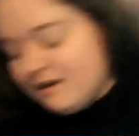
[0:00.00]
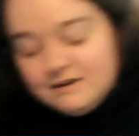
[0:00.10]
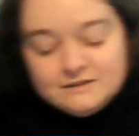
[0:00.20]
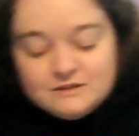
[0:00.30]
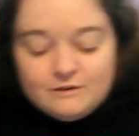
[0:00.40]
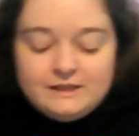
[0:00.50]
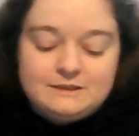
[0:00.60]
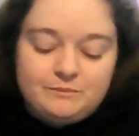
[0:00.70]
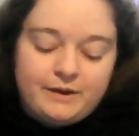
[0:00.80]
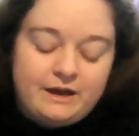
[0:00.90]
So
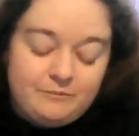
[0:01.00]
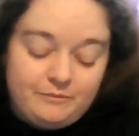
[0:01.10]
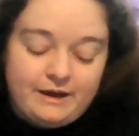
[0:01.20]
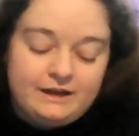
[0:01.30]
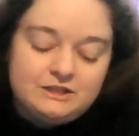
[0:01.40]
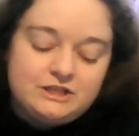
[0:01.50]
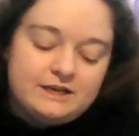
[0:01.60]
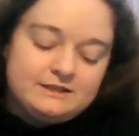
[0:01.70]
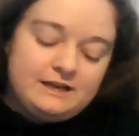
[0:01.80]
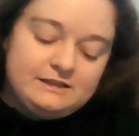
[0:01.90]
this package
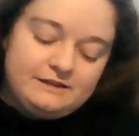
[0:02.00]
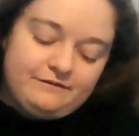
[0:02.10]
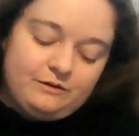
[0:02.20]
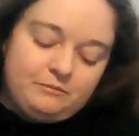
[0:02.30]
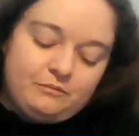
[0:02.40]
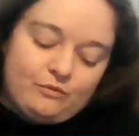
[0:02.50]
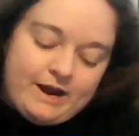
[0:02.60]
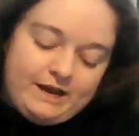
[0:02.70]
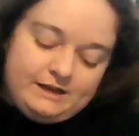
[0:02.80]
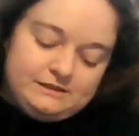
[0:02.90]
has a different
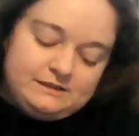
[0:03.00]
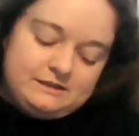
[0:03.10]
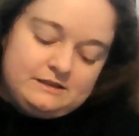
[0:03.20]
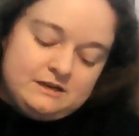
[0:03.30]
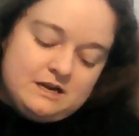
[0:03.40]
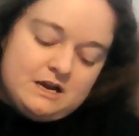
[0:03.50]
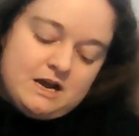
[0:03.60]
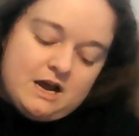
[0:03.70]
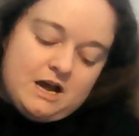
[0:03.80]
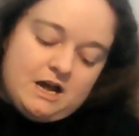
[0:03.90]
brand
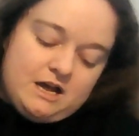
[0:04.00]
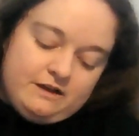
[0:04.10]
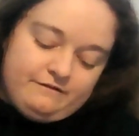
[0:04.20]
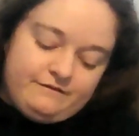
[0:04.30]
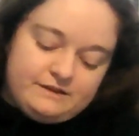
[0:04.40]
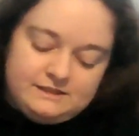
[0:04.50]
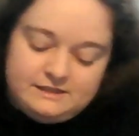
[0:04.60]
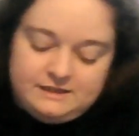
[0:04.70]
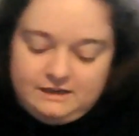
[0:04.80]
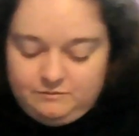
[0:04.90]
of
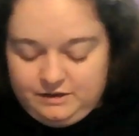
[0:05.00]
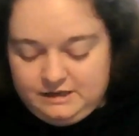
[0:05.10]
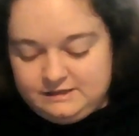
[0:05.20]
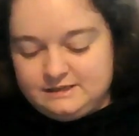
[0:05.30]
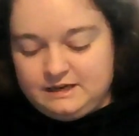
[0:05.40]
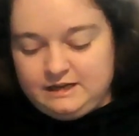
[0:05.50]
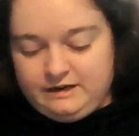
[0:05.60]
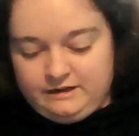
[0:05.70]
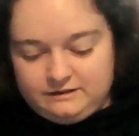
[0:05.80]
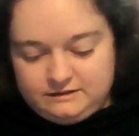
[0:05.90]
seed beads in
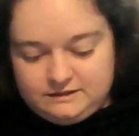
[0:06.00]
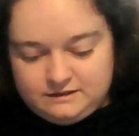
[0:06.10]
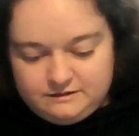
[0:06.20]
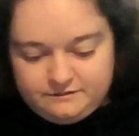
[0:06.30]
it.